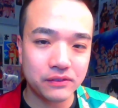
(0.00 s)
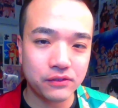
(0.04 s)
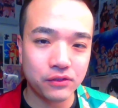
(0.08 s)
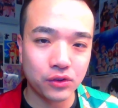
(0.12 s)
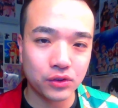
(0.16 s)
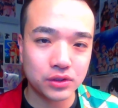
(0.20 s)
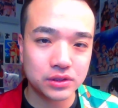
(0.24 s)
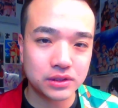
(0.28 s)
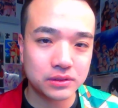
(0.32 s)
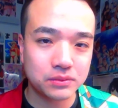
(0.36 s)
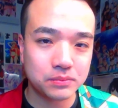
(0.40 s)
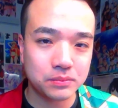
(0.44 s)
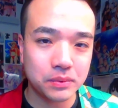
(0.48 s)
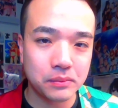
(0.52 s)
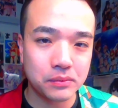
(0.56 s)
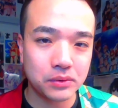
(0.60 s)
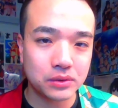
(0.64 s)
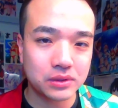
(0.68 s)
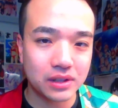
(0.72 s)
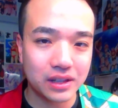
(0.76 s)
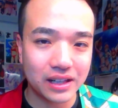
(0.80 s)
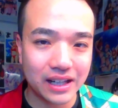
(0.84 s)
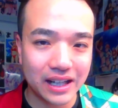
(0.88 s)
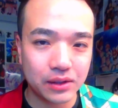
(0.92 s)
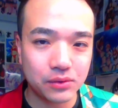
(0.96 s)
force people
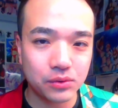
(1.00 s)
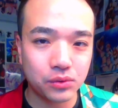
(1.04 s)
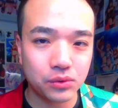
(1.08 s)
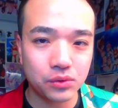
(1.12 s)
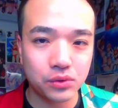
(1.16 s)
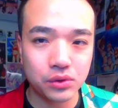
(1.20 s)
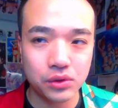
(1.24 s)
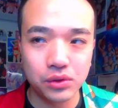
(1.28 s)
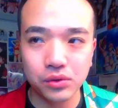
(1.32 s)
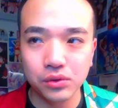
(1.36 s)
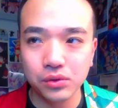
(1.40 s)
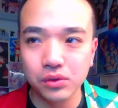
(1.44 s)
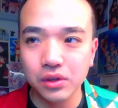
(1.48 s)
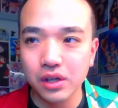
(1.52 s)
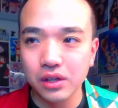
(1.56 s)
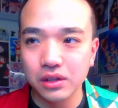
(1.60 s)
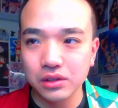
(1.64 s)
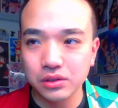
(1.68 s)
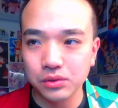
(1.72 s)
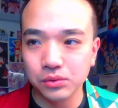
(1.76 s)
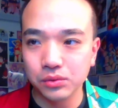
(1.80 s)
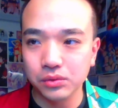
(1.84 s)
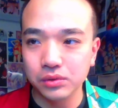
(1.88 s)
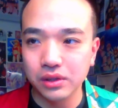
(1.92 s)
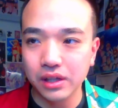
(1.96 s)
to like who you
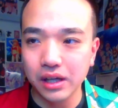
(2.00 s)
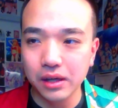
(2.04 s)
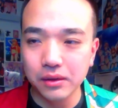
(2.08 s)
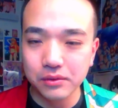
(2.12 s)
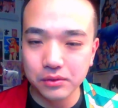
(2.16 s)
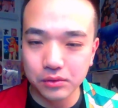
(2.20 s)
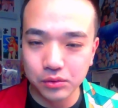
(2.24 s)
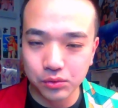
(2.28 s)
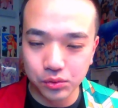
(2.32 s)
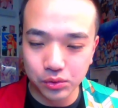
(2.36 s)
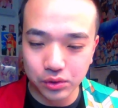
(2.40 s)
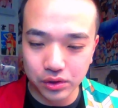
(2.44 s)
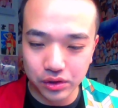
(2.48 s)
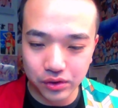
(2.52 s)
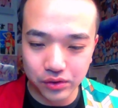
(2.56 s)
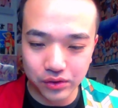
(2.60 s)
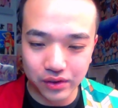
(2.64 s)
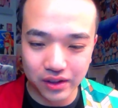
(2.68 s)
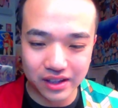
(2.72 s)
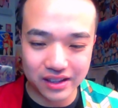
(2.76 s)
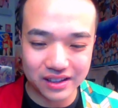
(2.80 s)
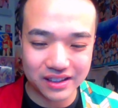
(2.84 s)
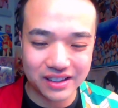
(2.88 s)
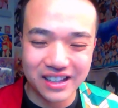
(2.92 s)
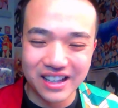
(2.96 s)
do not who you
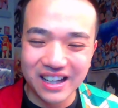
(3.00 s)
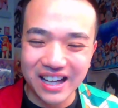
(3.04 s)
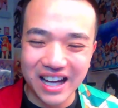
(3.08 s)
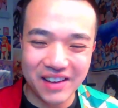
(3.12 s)
are.